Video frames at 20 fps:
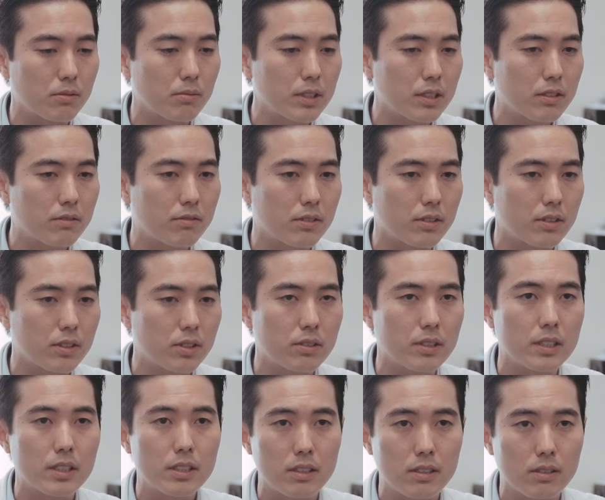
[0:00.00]
risk for a
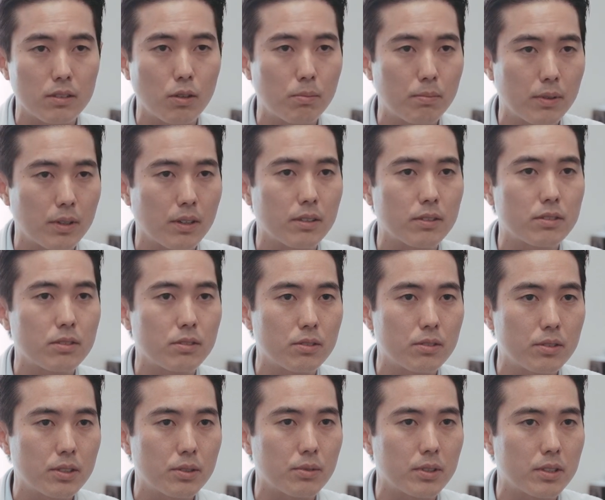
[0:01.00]
traditional open heart
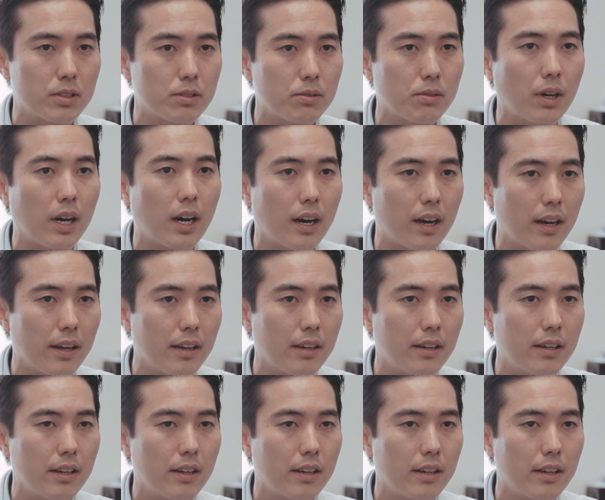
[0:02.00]
surgery was too high.